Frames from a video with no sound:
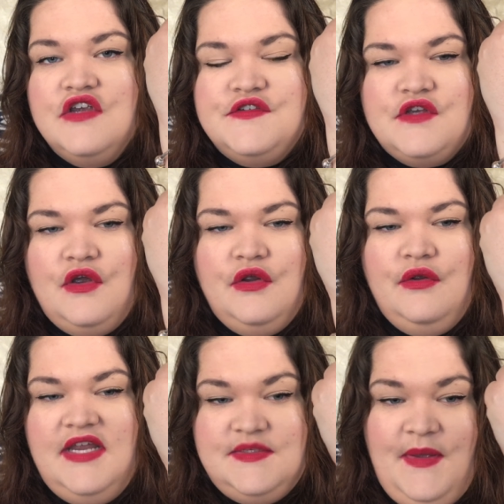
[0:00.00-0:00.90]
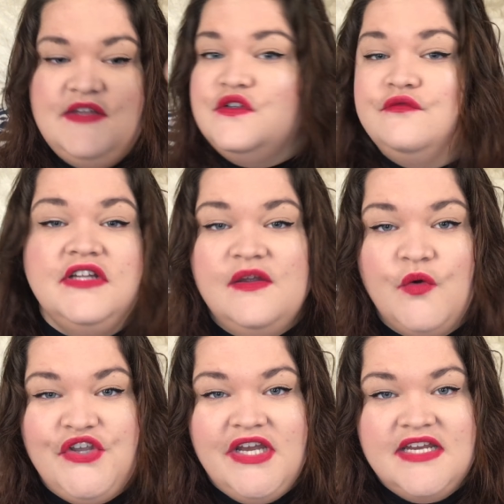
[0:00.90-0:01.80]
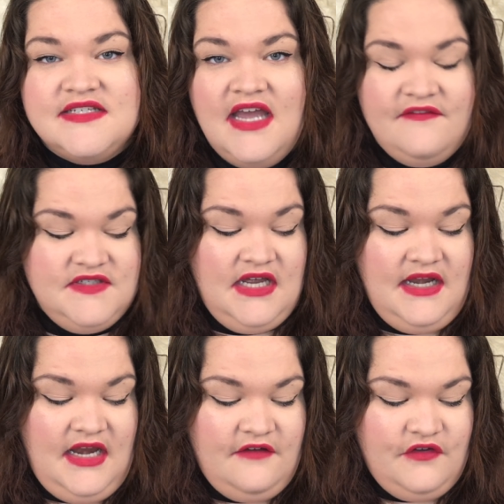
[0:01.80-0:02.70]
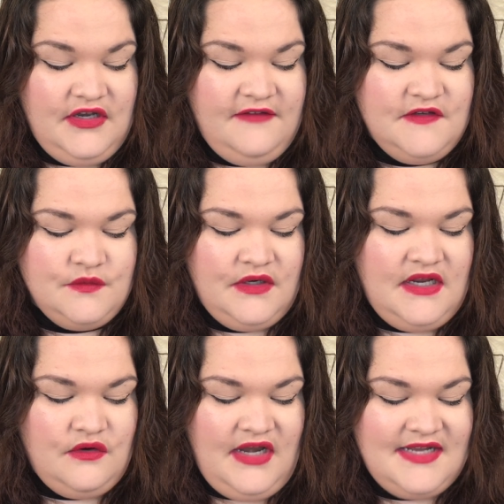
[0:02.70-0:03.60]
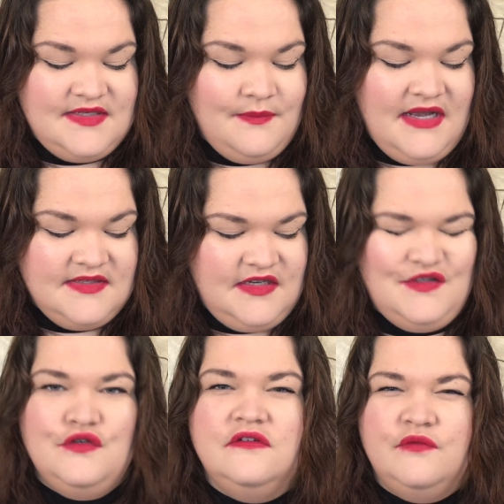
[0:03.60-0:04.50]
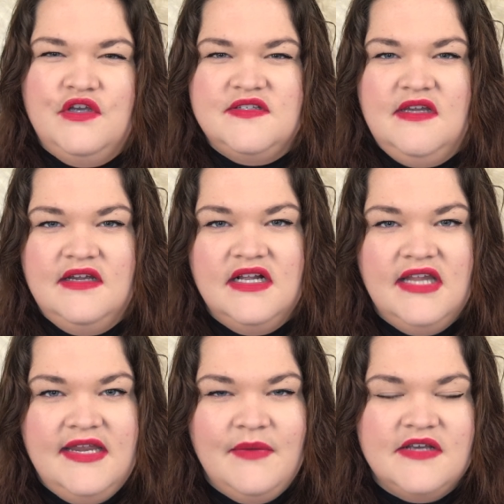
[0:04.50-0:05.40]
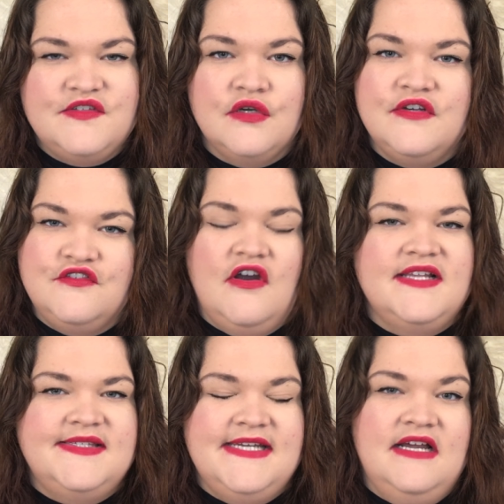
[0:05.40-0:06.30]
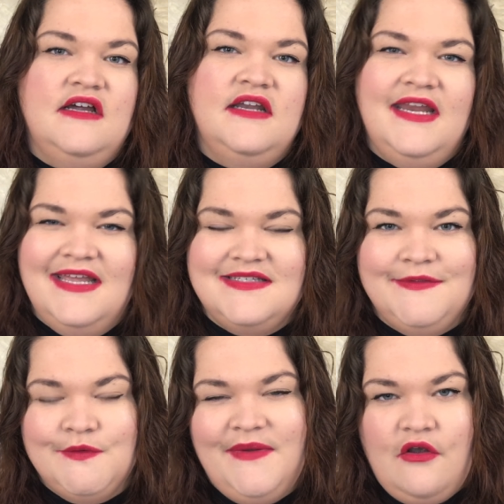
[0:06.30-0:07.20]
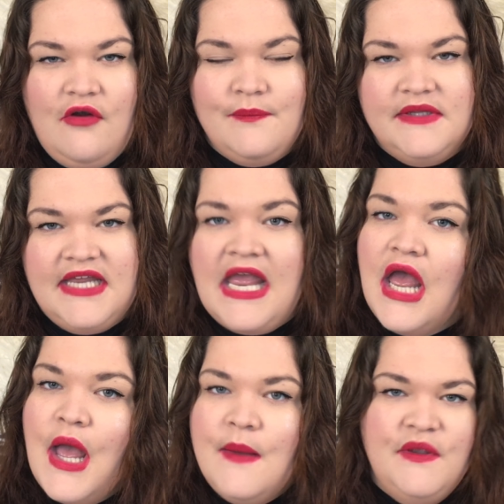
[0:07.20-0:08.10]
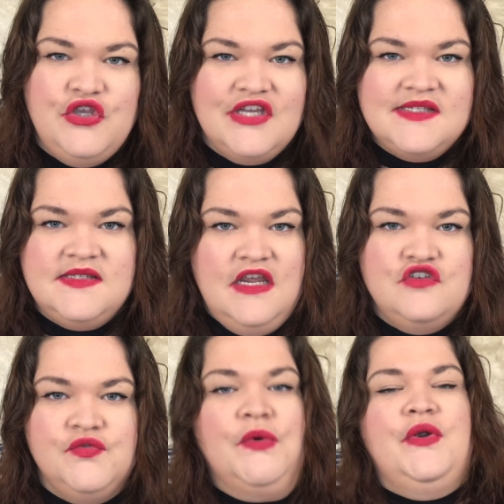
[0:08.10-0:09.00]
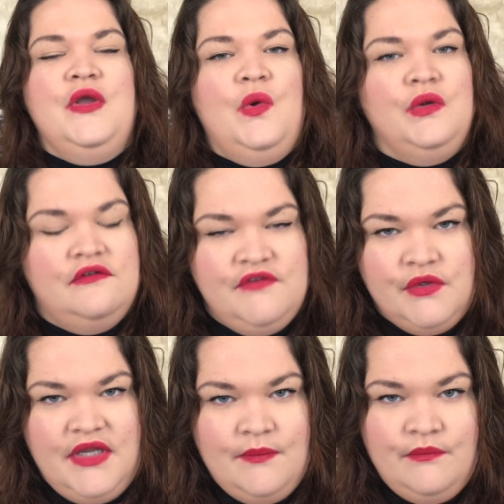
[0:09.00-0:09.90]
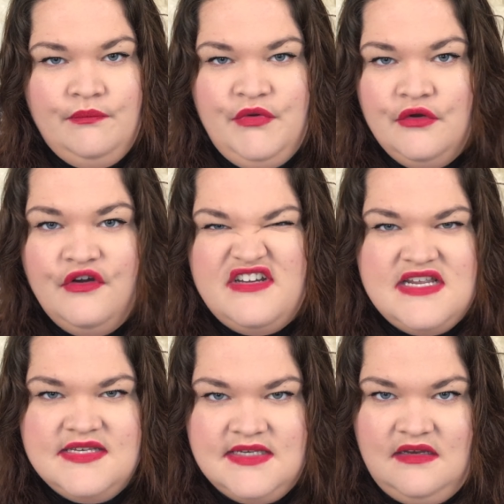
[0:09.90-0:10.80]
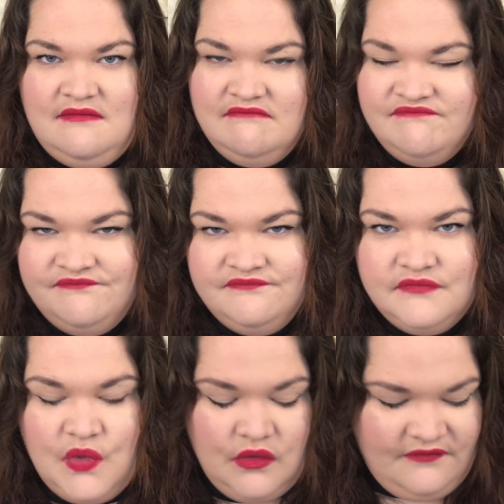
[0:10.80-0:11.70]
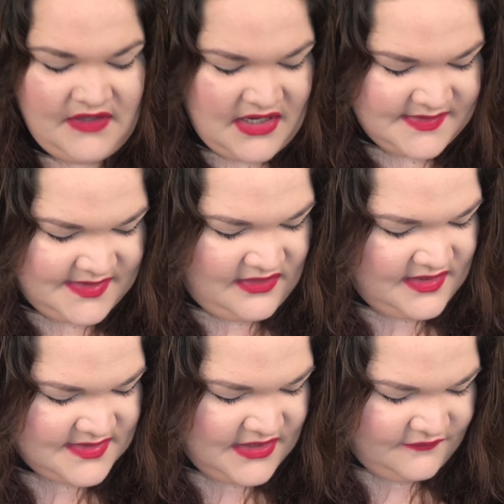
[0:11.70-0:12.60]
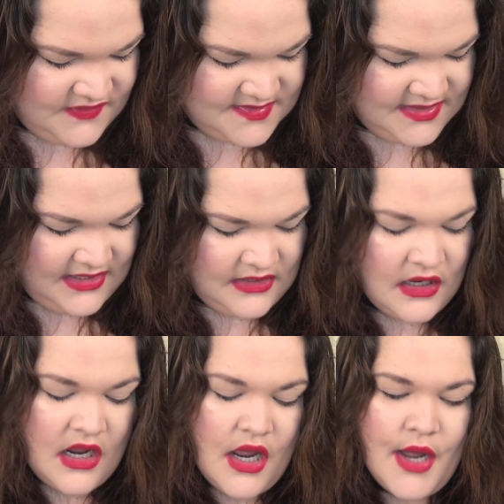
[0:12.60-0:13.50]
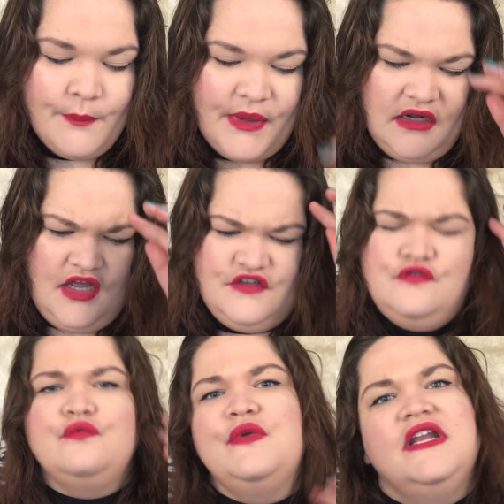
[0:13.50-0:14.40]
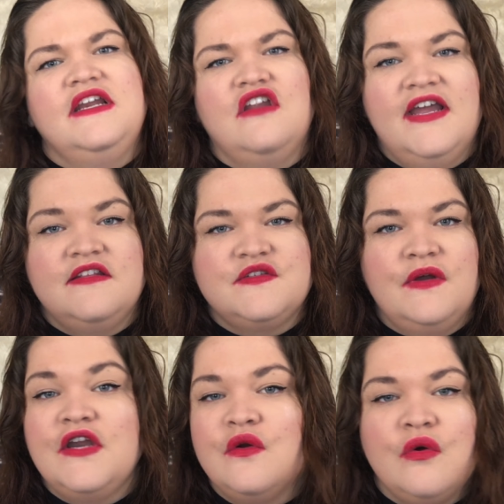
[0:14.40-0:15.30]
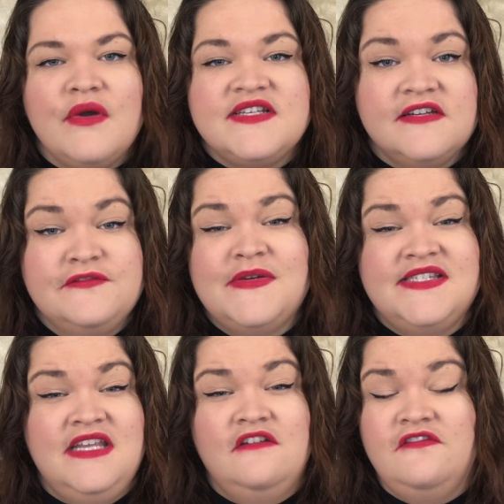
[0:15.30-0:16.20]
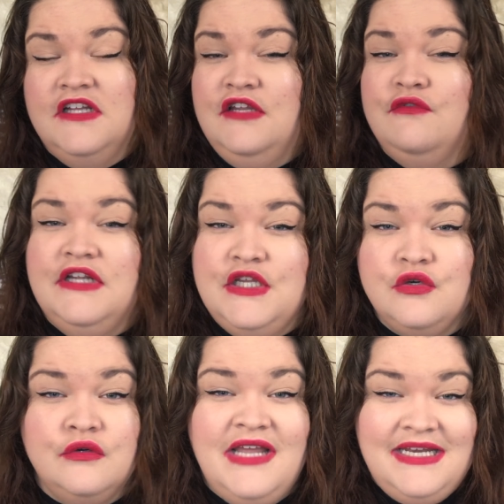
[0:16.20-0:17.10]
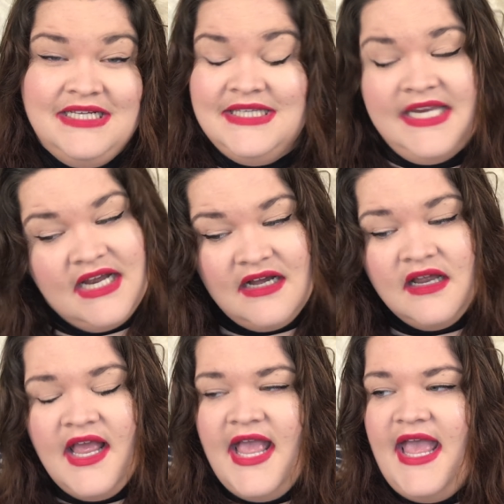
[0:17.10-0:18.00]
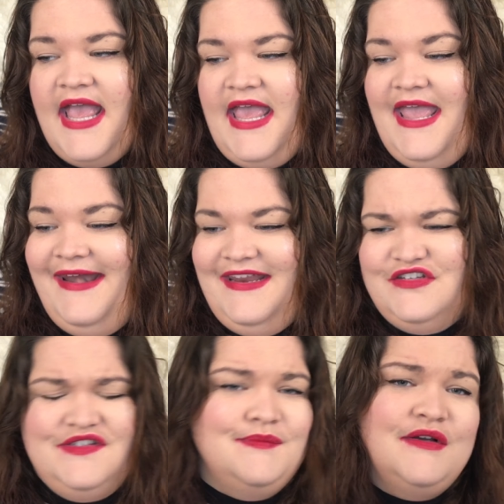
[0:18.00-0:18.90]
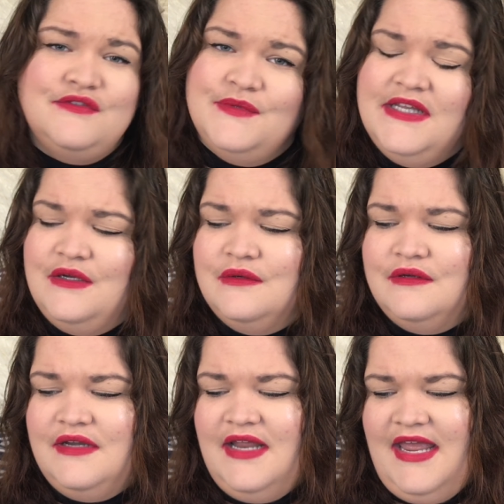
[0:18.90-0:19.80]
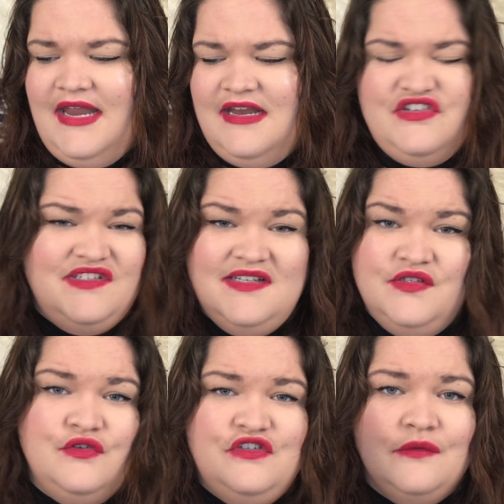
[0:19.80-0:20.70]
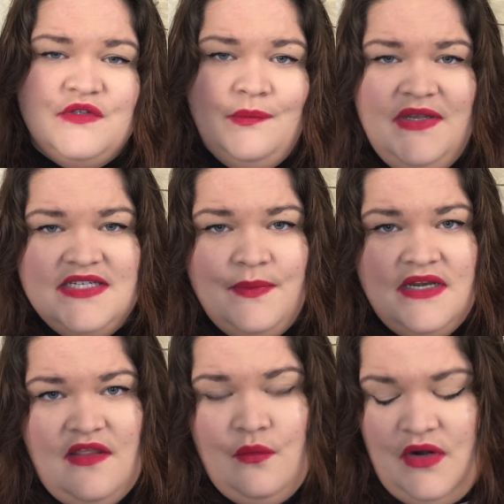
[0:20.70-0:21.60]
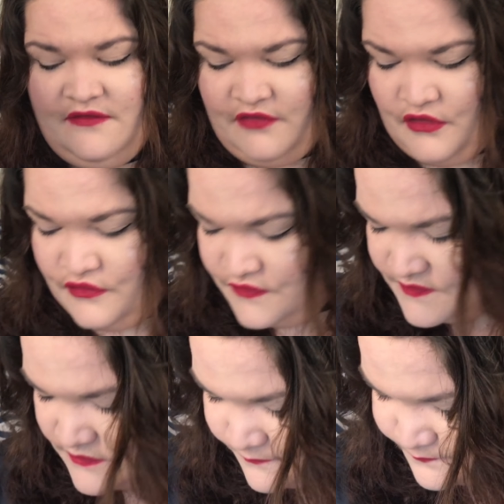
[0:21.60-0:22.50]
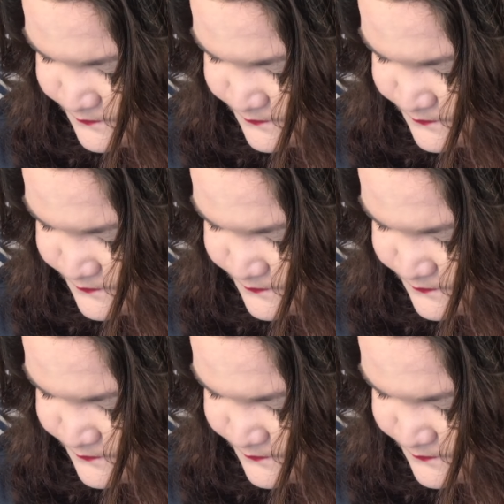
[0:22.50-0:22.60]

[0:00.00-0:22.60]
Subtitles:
So it depends on really what you need to have done. And if you leave this one on as a mask, it sort of works like a clay mask, so it dries down and gets a little bit crumbly, but you can see it drawing all of your impurities and all of the nasty things out of your skin. But I just really like this one. It always left my skin feeling really good and clear, and it just smells really good, and it just does a good job. So I picked up another one of those.